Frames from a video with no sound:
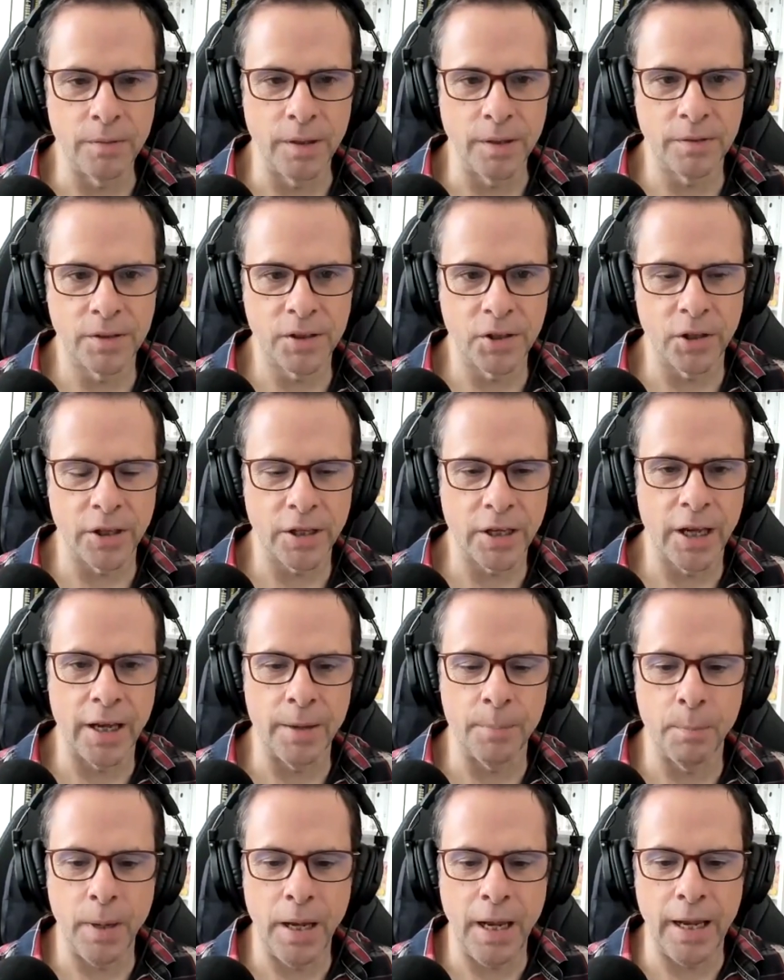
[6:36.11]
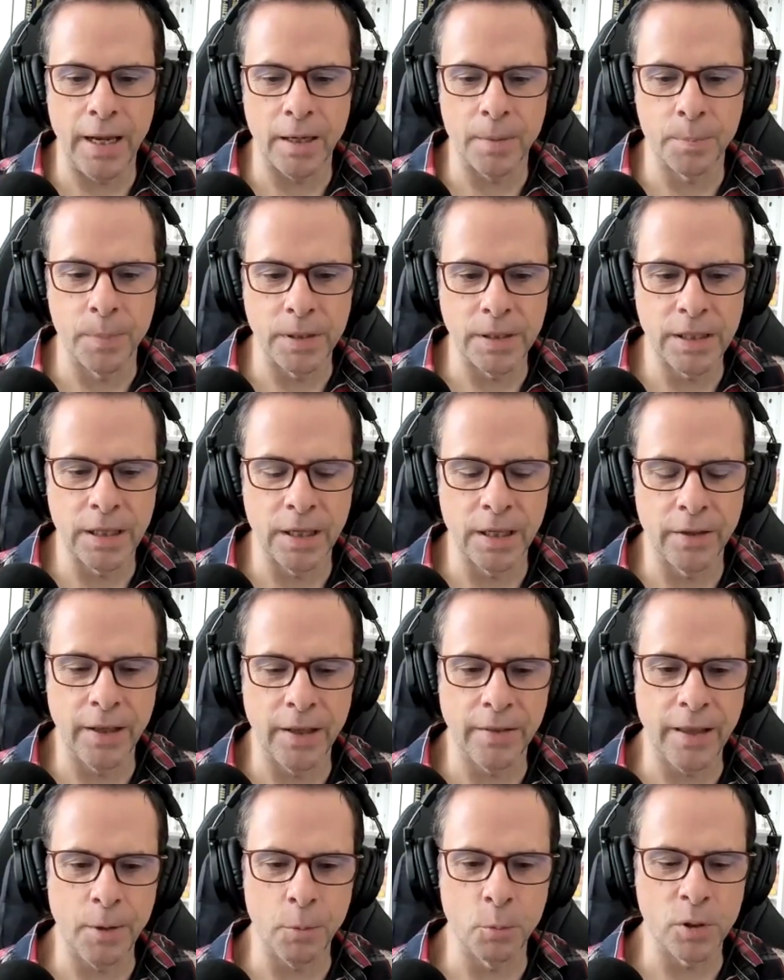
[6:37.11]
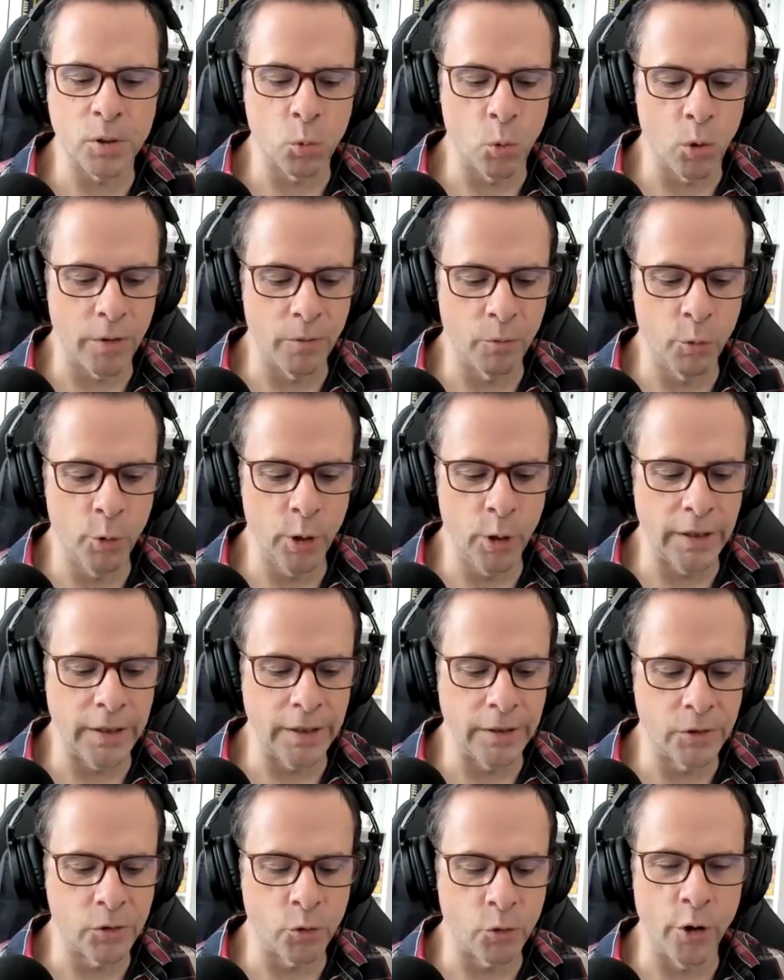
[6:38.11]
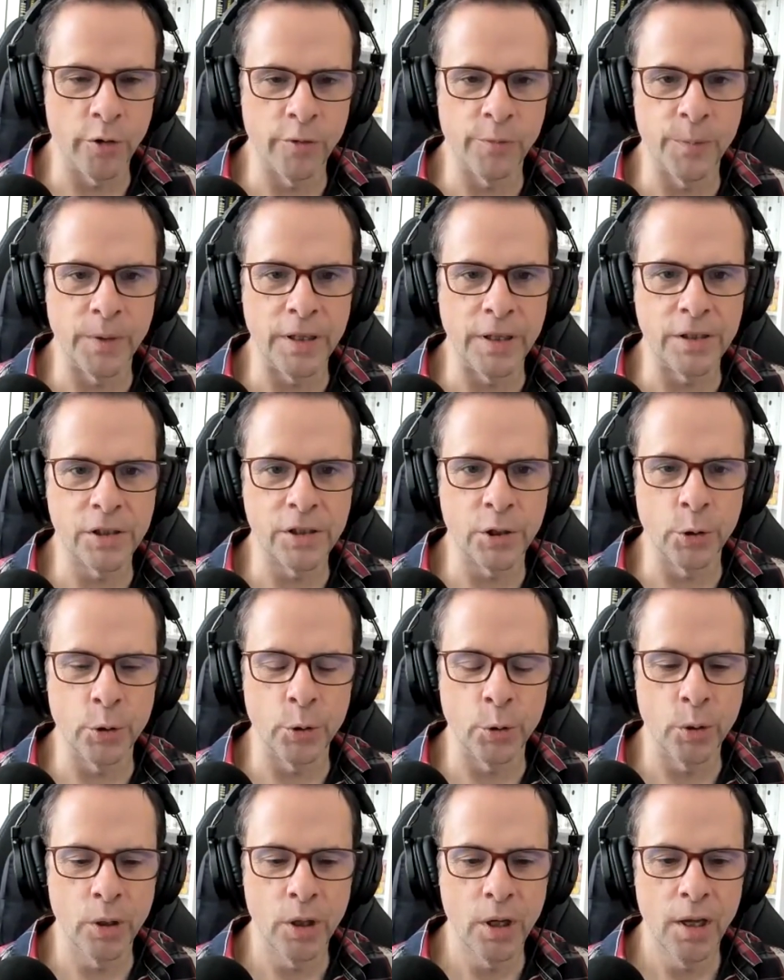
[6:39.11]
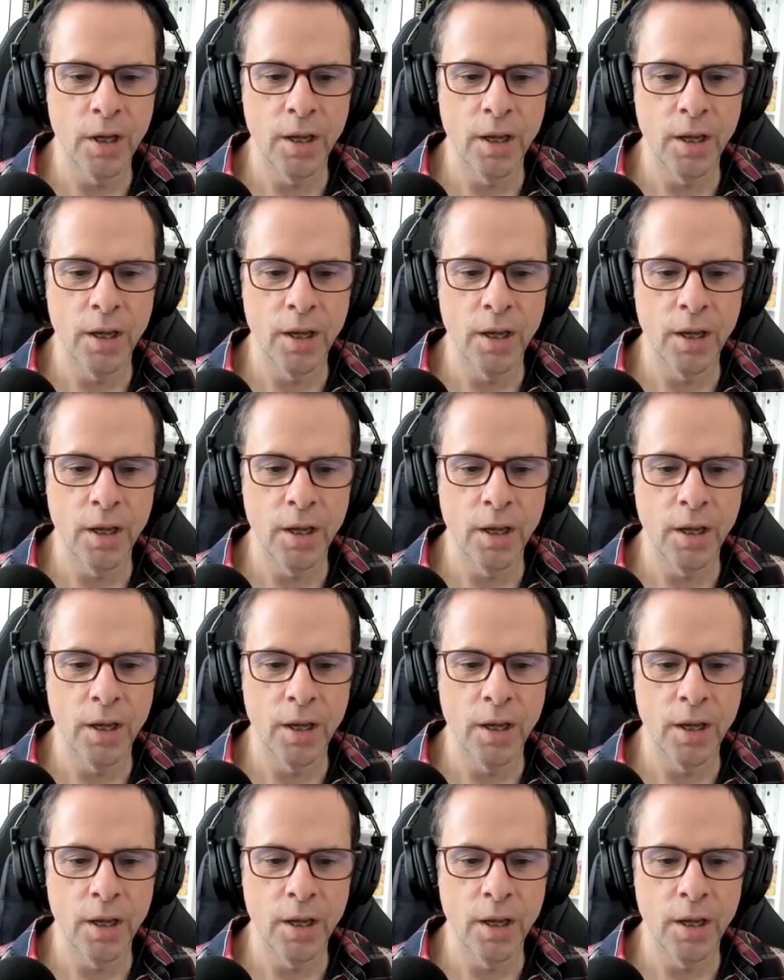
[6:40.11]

it sort of came back, but that was what really drove me to